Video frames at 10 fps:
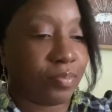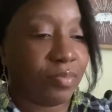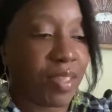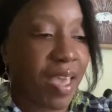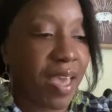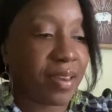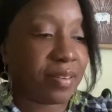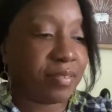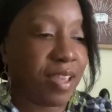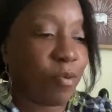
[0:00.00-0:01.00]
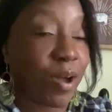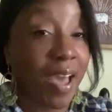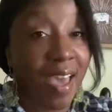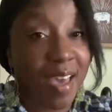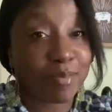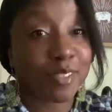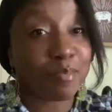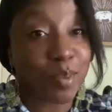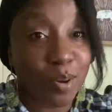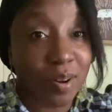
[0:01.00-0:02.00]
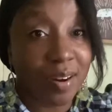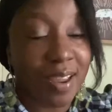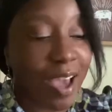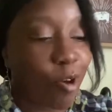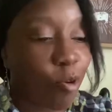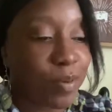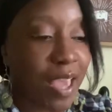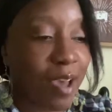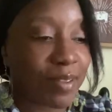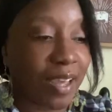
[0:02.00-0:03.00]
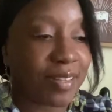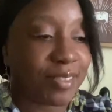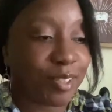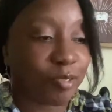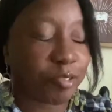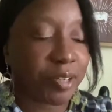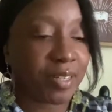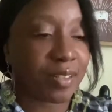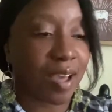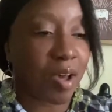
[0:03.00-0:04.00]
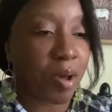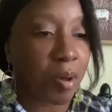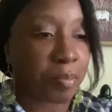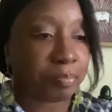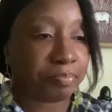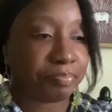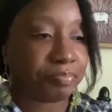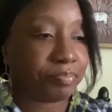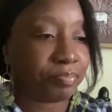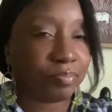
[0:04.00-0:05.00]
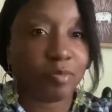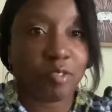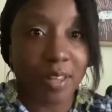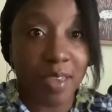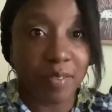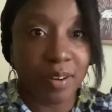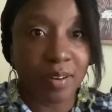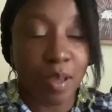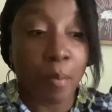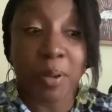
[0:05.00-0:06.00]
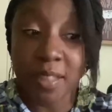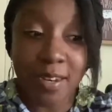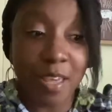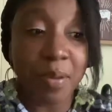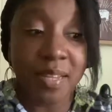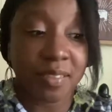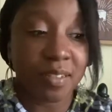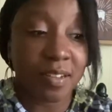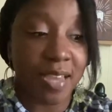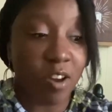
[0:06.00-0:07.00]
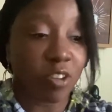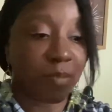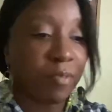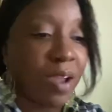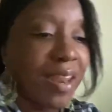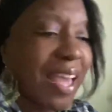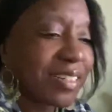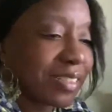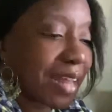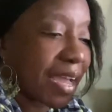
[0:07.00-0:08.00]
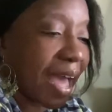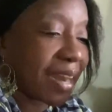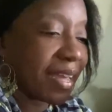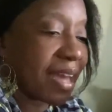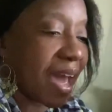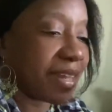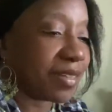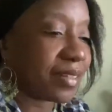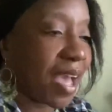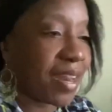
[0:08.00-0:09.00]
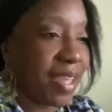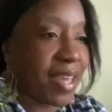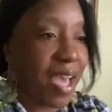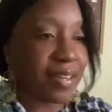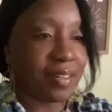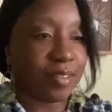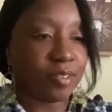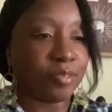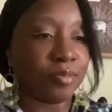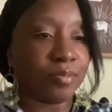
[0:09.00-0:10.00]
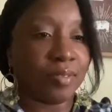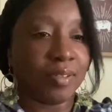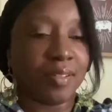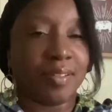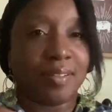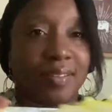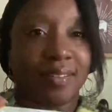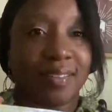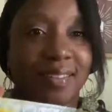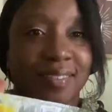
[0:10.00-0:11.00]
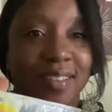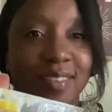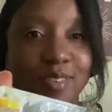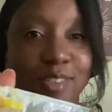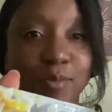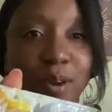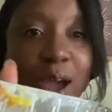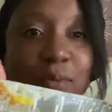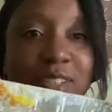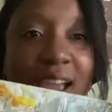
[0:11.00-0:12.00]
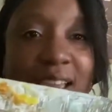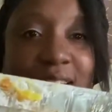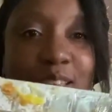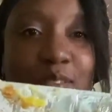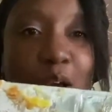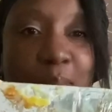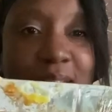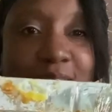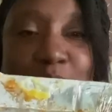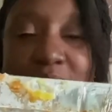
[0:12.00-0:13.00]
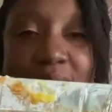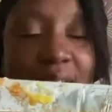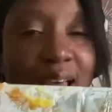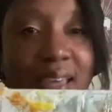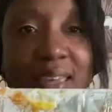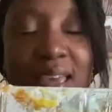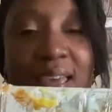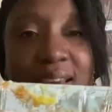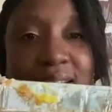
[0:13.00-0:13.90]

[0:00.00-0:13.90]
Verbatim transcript: that they will have some more. And I hope they have like a different um, flavor. But the lemon is good now. Don't get me wrong. And I just like how they got it, how they got the little, the little squirt. I wish I can give y'all these, but I, I can't.